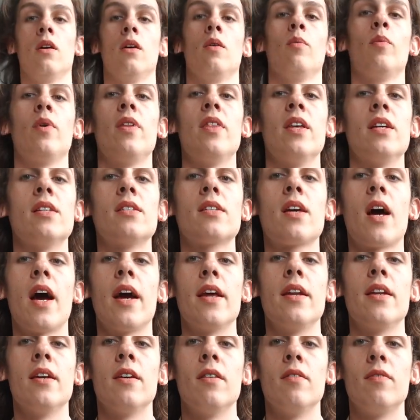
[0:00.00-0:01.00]
with this
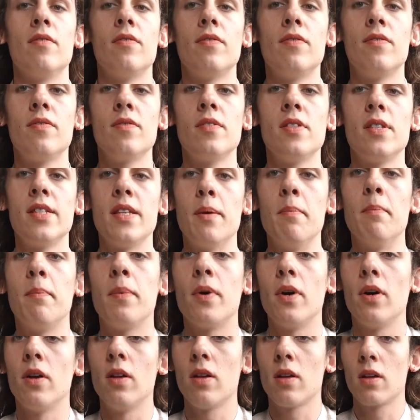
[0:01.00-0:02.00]
kind of
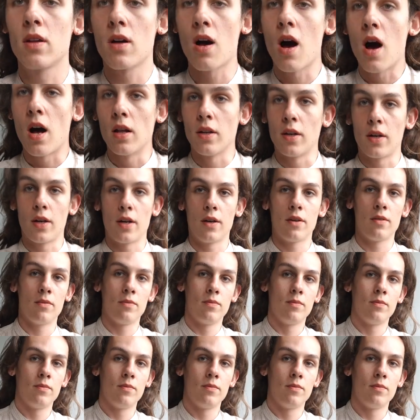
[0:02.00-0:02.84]
simple collar.